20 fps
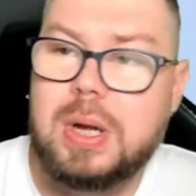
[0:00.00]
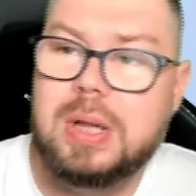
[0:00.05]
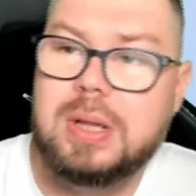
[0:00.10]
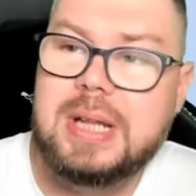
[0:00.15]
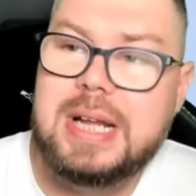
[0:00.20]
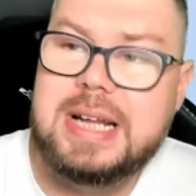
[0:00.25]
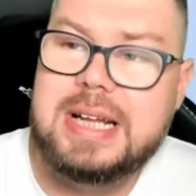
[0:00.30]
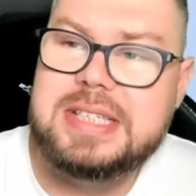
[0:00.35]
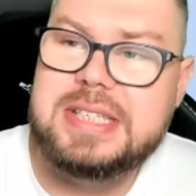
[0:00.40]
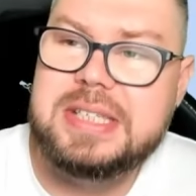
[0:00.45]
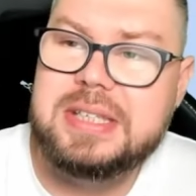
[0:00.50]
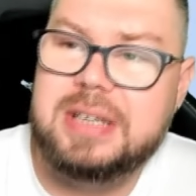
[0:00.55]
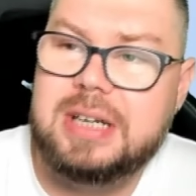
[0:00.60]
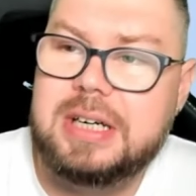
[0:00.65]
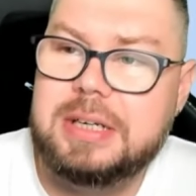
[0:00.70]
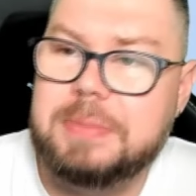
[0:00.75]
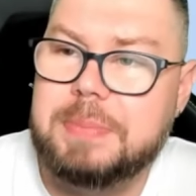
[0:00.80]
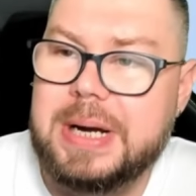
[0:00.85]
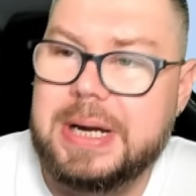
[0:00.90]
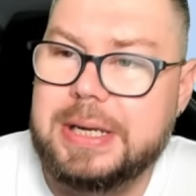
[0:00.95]
let's
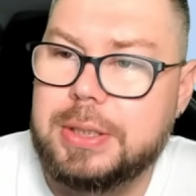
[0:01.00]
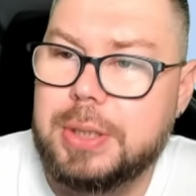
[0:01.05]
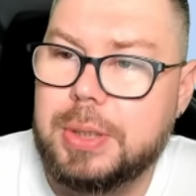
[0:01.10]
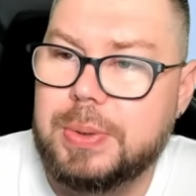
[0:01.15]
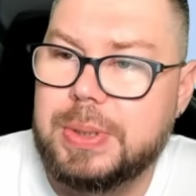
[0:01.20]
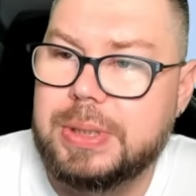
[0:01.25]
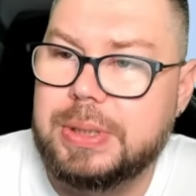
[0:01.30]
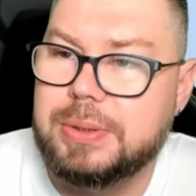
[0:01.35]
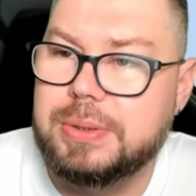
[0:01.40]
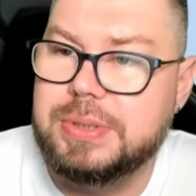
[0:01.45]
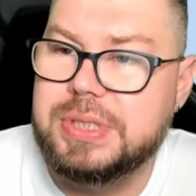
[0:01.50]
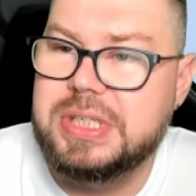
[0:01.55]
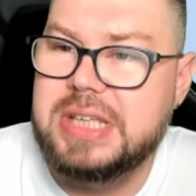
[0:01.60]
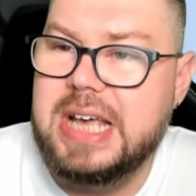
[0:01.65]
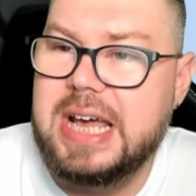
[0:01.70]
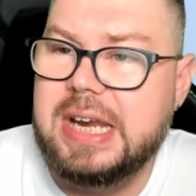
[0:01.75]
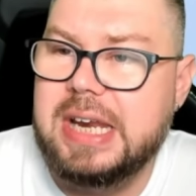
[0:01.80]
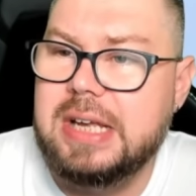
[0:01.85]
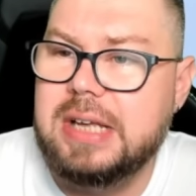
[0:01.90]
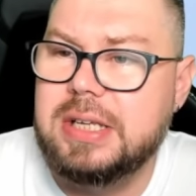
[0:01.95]
start by going to
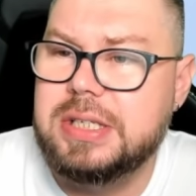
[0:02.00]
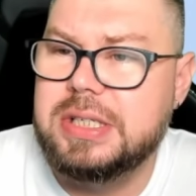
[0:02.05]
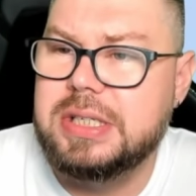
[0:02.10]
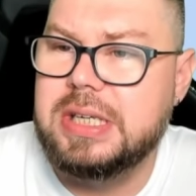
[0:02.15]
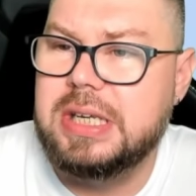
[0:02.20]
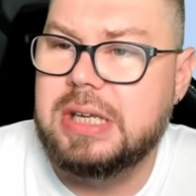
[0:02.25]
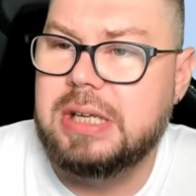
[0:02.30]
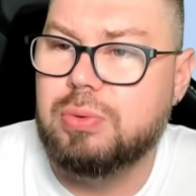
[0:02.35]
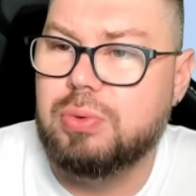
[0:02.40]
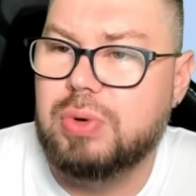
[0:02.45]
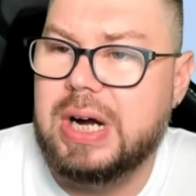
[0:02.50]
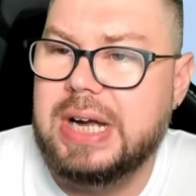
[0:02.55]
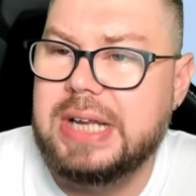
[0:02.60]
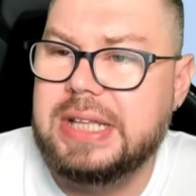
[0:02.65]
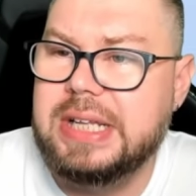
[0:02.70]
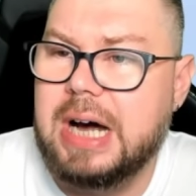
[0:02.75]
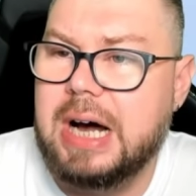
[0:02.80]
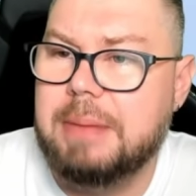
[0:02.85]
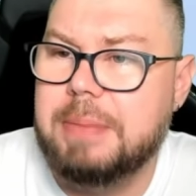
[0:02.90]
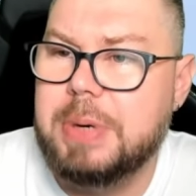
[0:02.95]
Settings in
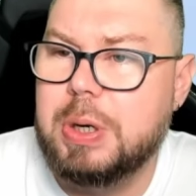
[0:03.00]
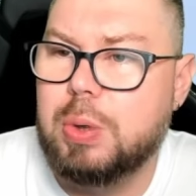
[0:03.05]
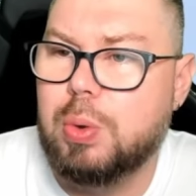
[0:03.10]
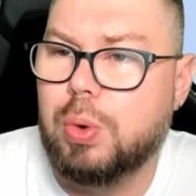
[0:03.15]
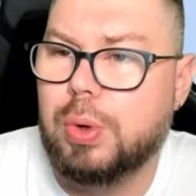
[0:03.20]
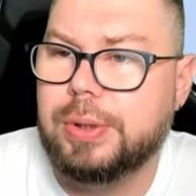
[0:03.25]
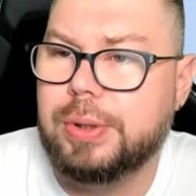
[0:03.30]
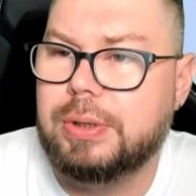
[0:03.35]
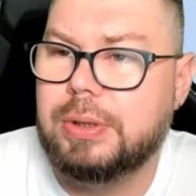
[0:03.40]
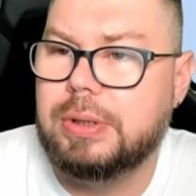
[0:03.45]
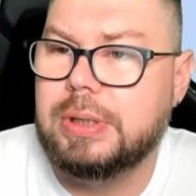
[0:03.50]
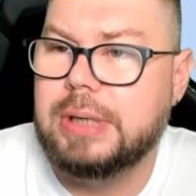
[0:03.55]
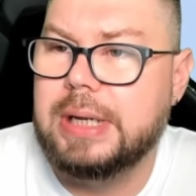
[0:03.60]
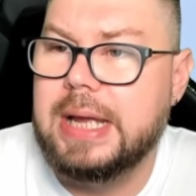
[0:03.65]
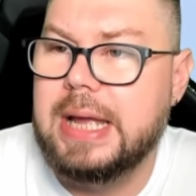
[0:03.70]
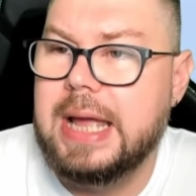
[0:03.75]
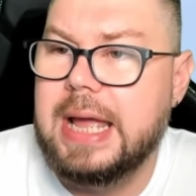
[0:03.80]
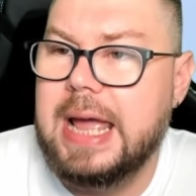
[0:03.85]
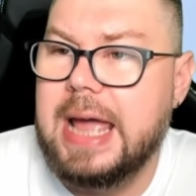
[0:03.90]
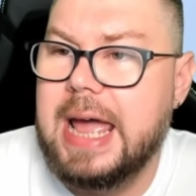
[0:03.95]
right upper corner,
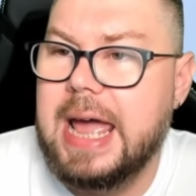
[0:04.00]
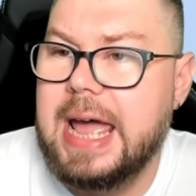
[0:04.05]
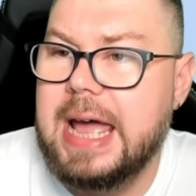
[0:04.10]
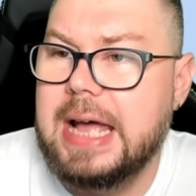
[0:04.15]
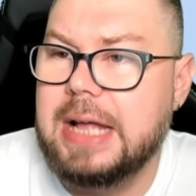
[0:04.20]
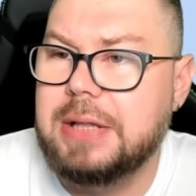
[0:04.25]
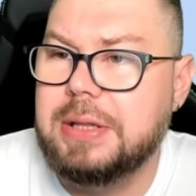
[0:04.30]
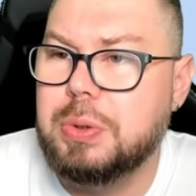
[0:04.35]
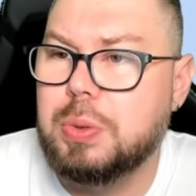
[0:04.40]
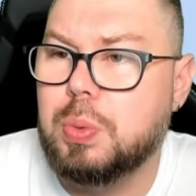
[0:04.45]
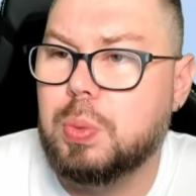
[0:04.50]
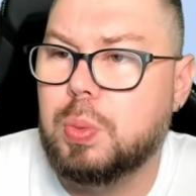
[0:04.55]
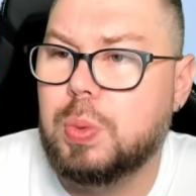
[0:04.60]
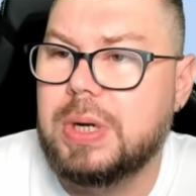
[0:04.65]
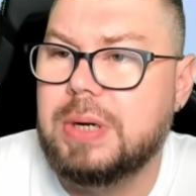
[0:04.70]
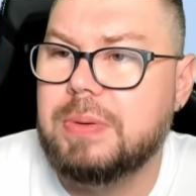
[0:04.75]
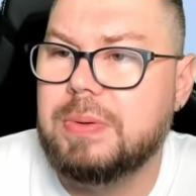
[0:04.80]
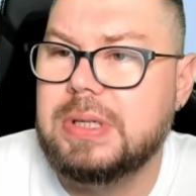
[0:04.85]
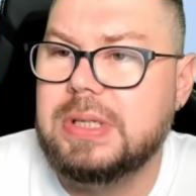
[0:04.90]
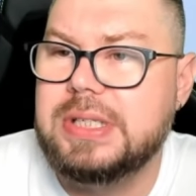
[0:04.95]
and
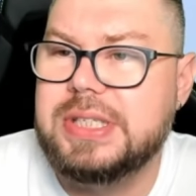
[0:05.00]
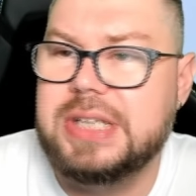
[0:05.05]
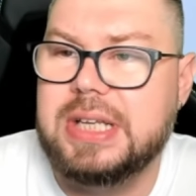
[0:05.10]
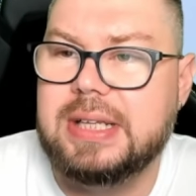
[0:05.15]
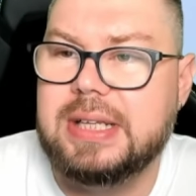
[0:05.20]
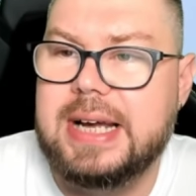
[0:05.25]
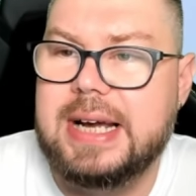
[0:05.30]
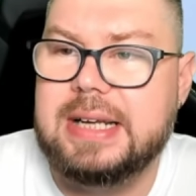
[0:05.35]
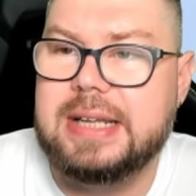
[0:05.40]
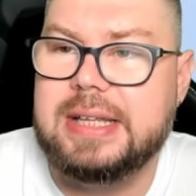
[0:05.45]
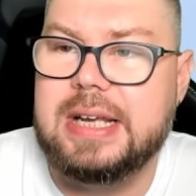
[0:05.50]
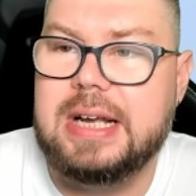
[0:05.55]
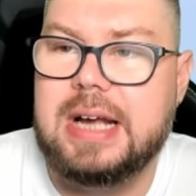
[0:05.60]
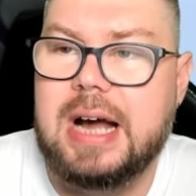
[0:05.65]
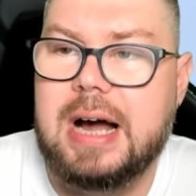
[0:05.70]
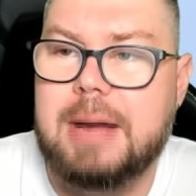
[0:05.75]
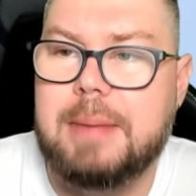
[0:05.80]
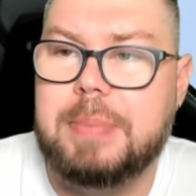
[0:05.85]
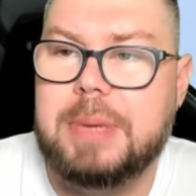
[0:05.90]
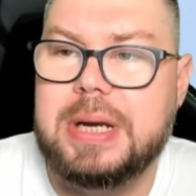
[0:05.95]
we will select the
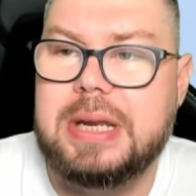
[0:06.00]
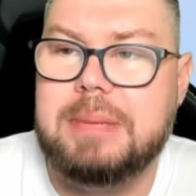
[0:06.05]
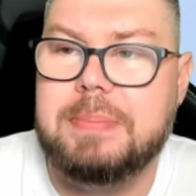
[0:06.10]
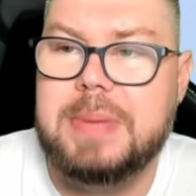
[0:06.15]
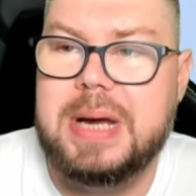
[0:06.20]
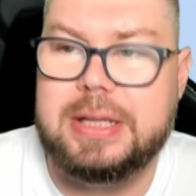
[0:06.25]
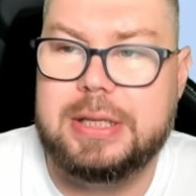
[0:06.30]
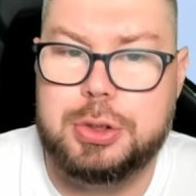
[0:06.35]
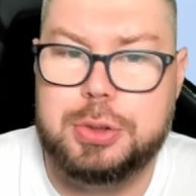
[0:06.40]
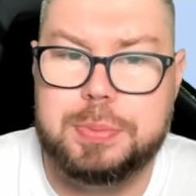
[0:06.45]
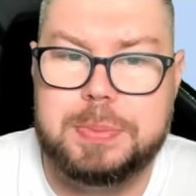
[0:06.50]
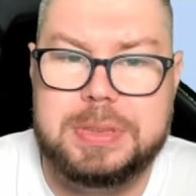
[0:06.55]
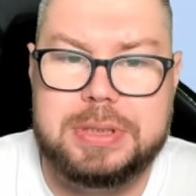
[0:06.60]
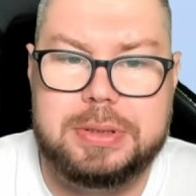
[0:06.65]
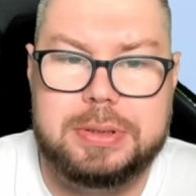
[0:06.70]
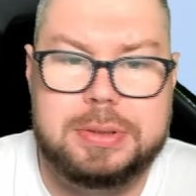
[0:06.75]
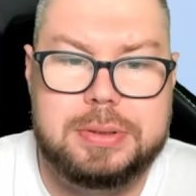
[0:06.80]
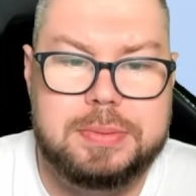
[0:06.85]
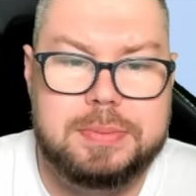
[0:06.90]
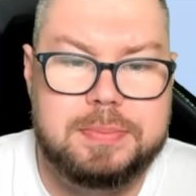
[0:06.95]
Company
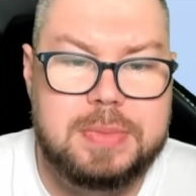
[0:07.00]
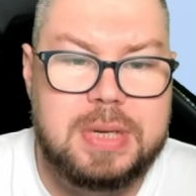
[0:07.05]
Management.